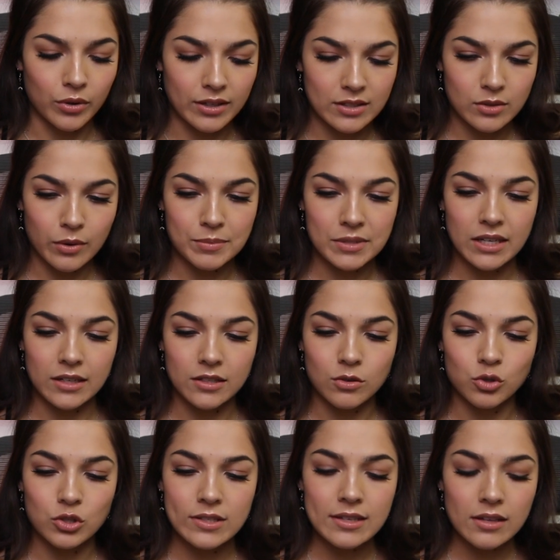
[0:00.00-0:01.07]
That's what I'm seeing. So
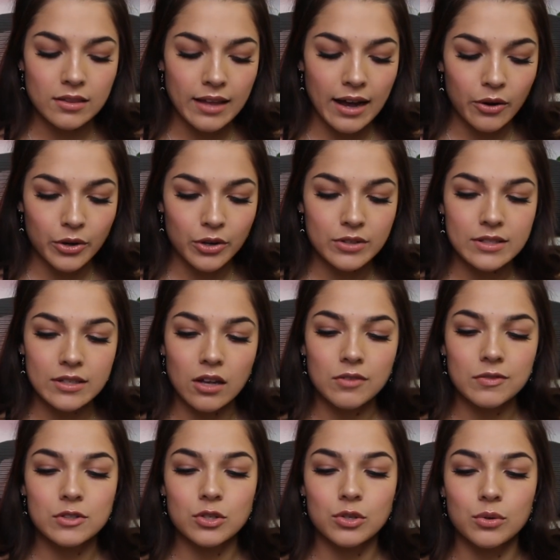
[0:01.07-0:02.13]
just allow
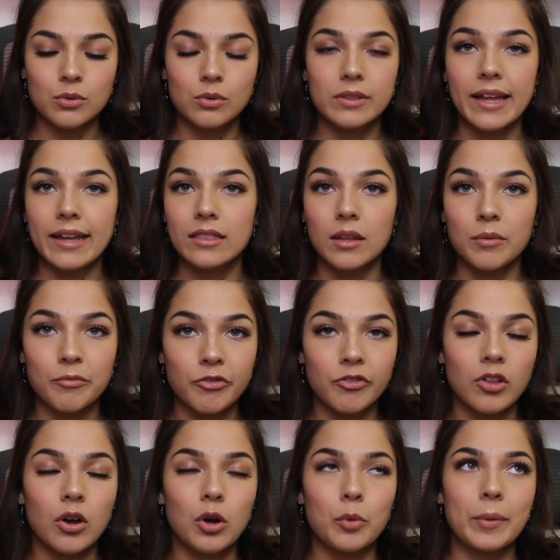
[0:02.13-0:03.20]
yourself to let them
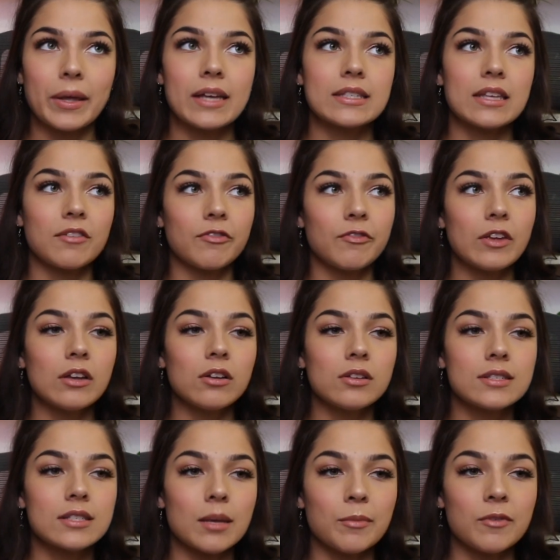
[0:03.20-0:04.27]
flow because I feel
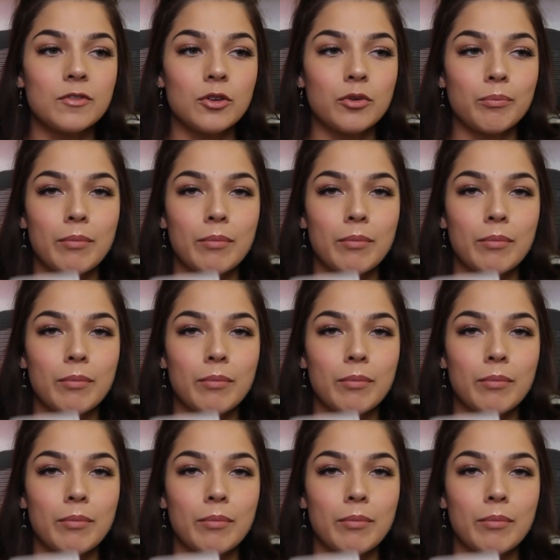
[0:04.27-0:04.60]
some of you